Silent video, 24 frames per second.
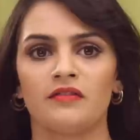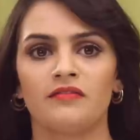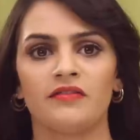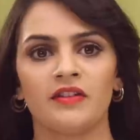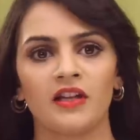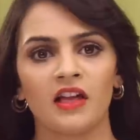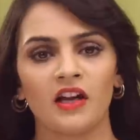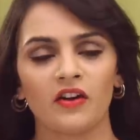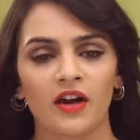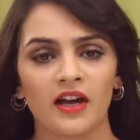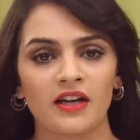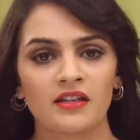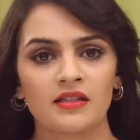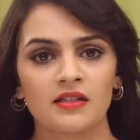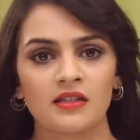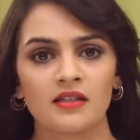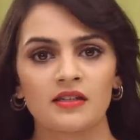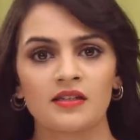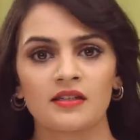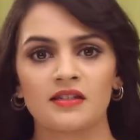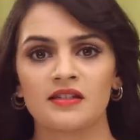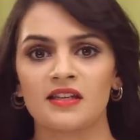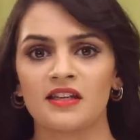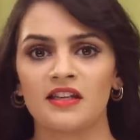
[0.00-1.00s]

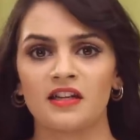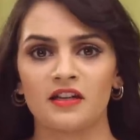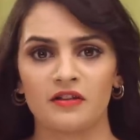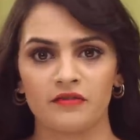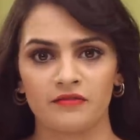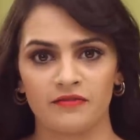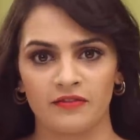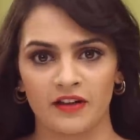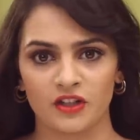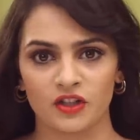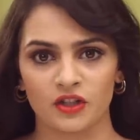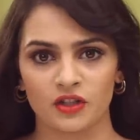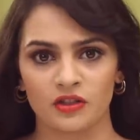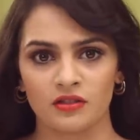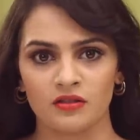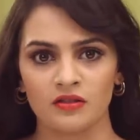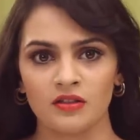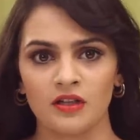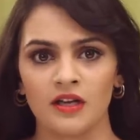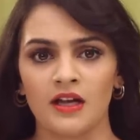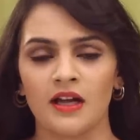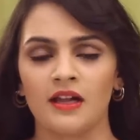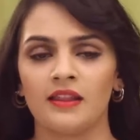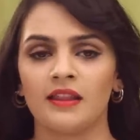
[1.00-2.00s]
Filariasis is an
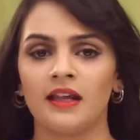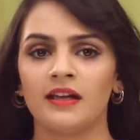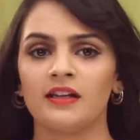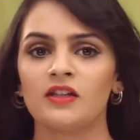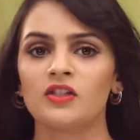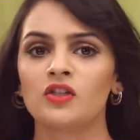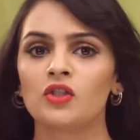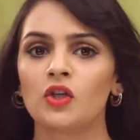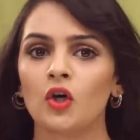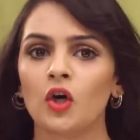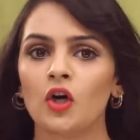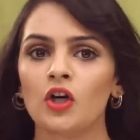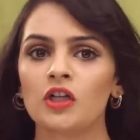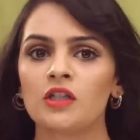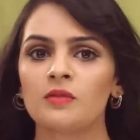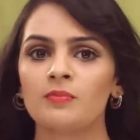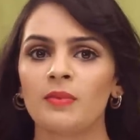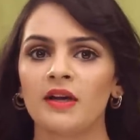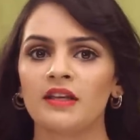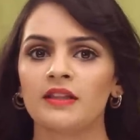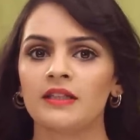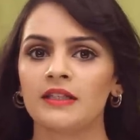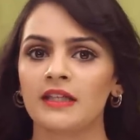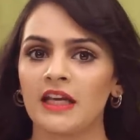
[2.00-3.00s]
infection that is caused
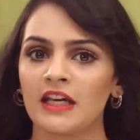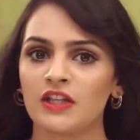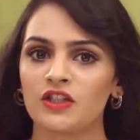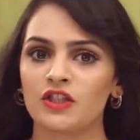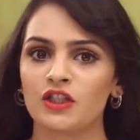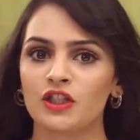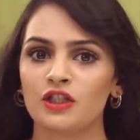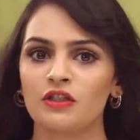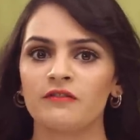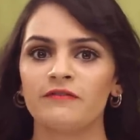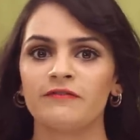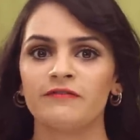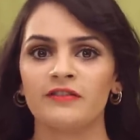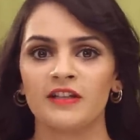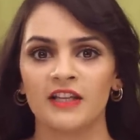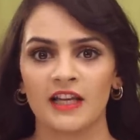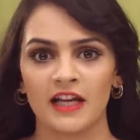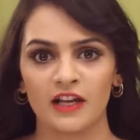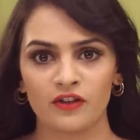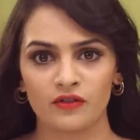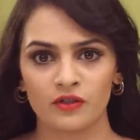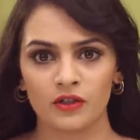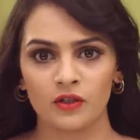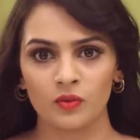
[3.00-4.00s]
by the entry of
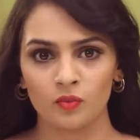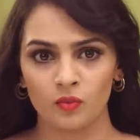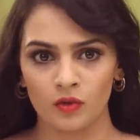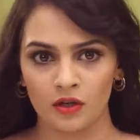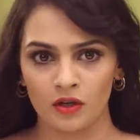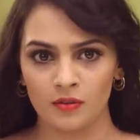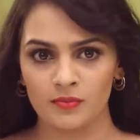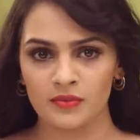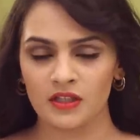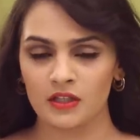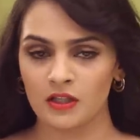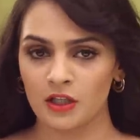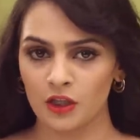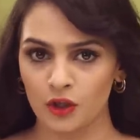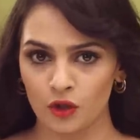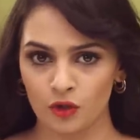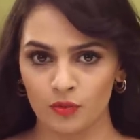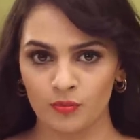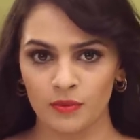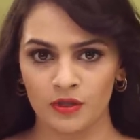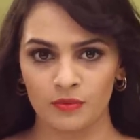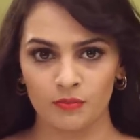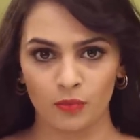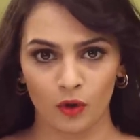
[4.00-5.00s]
filarial worms in the
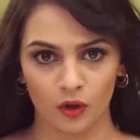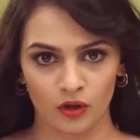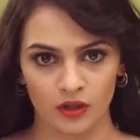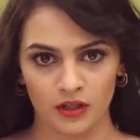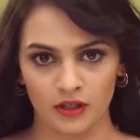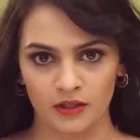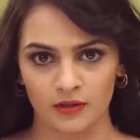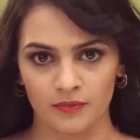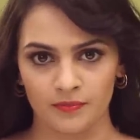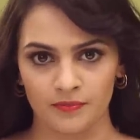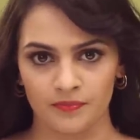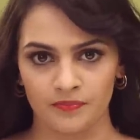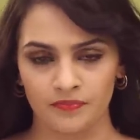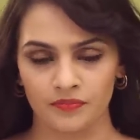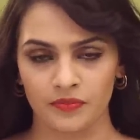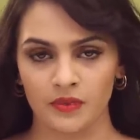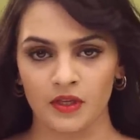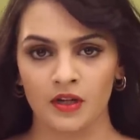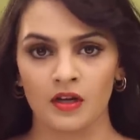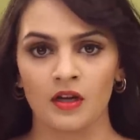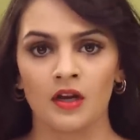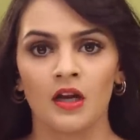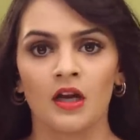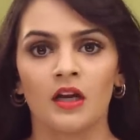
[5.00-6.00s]
human body.
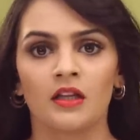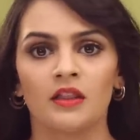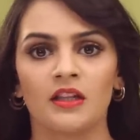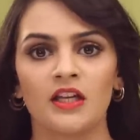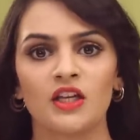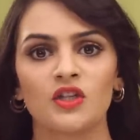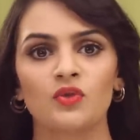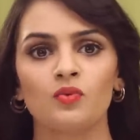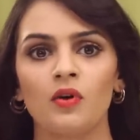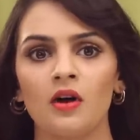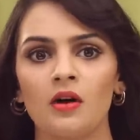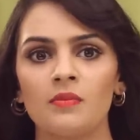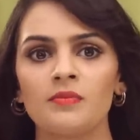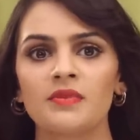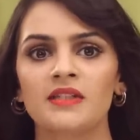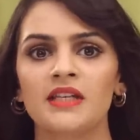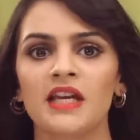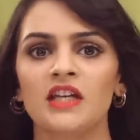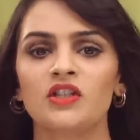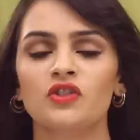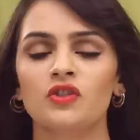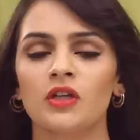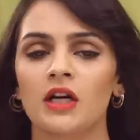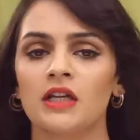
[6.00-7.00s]
These worms
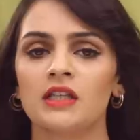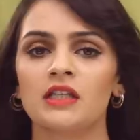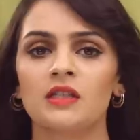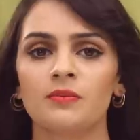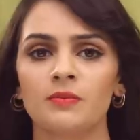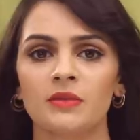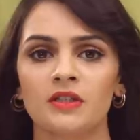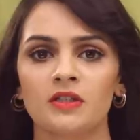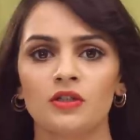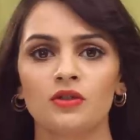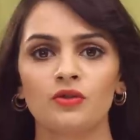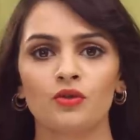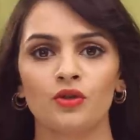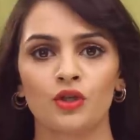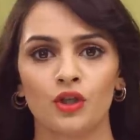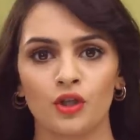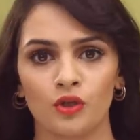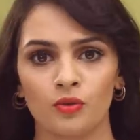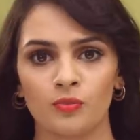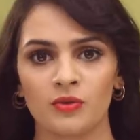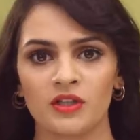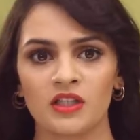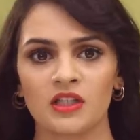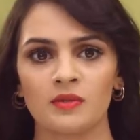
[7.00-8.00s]
get transmitted to
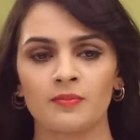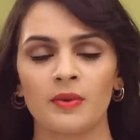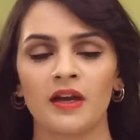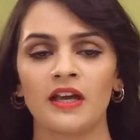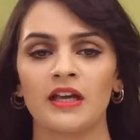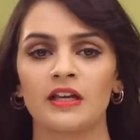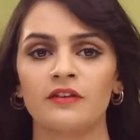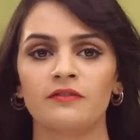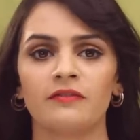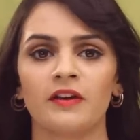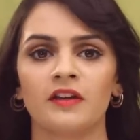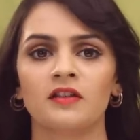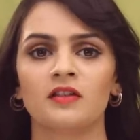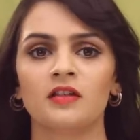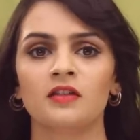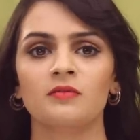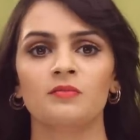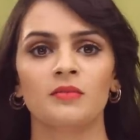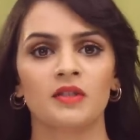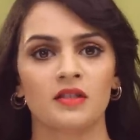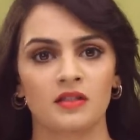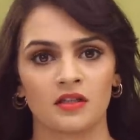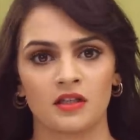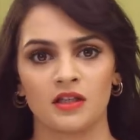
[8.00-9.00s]
humans by infected
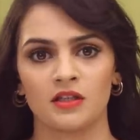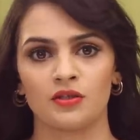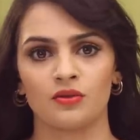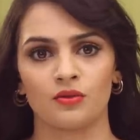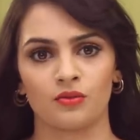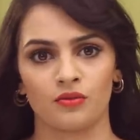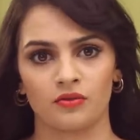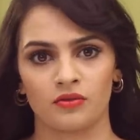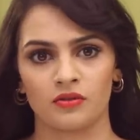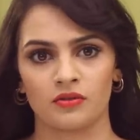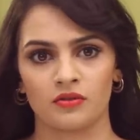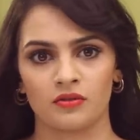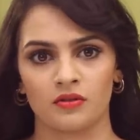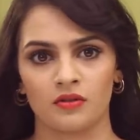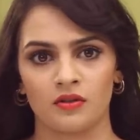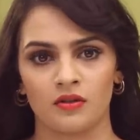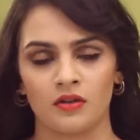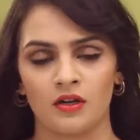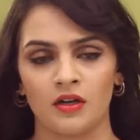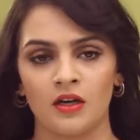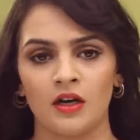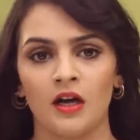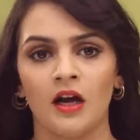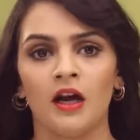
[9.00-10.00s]
mosquitoes.
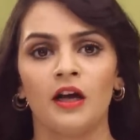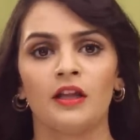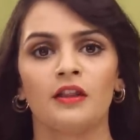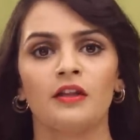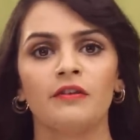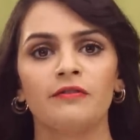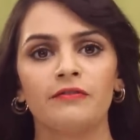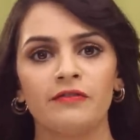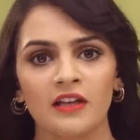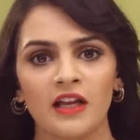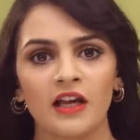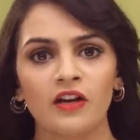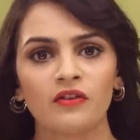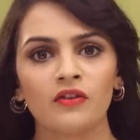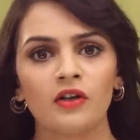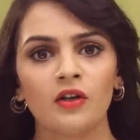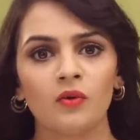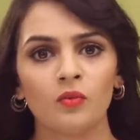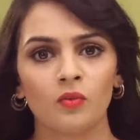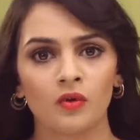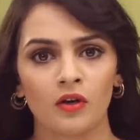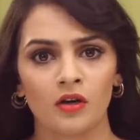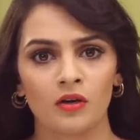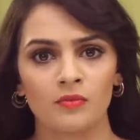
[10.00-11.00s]
The
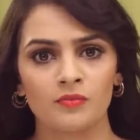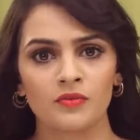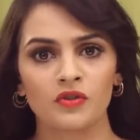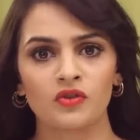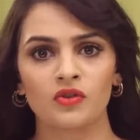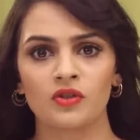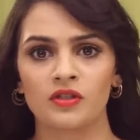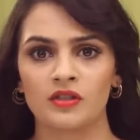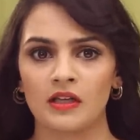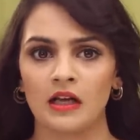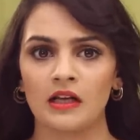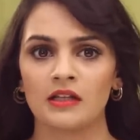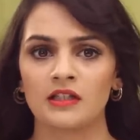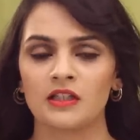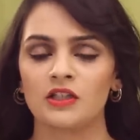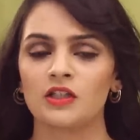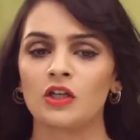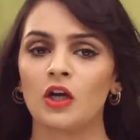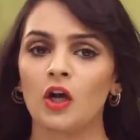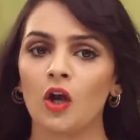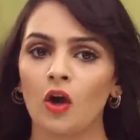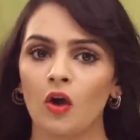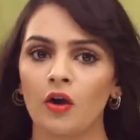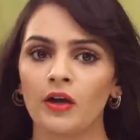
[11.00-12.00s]
filarial worms result in
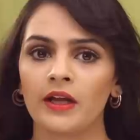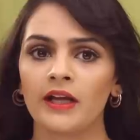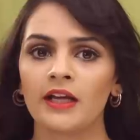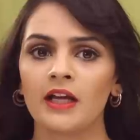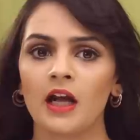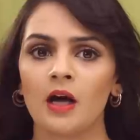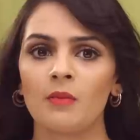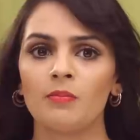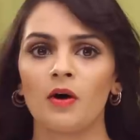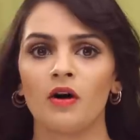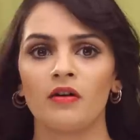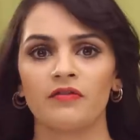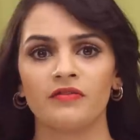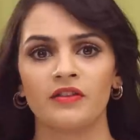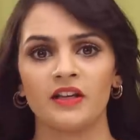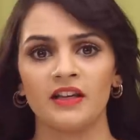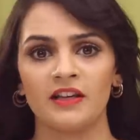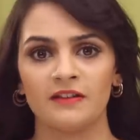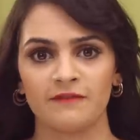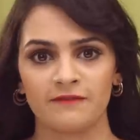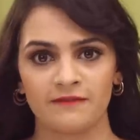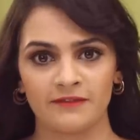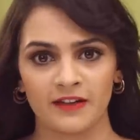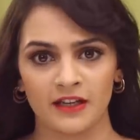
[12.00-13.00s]
clogging up of the
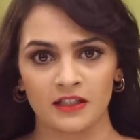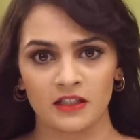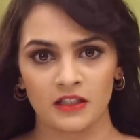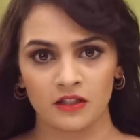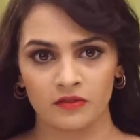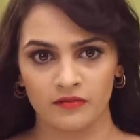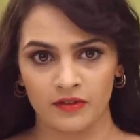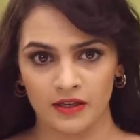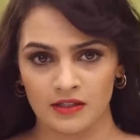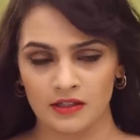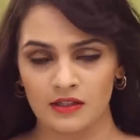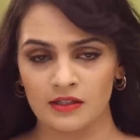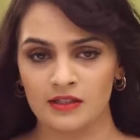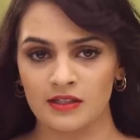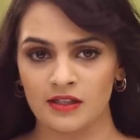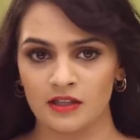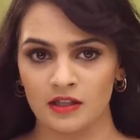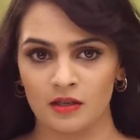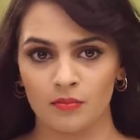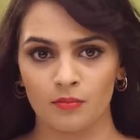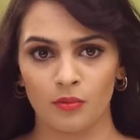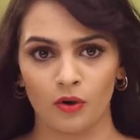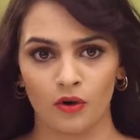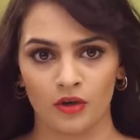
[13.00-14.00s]
lymphatic vessels in
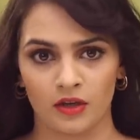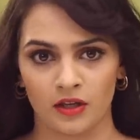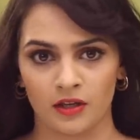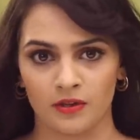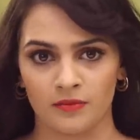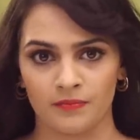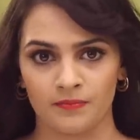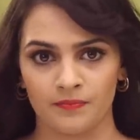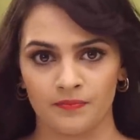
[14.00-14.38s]
the body.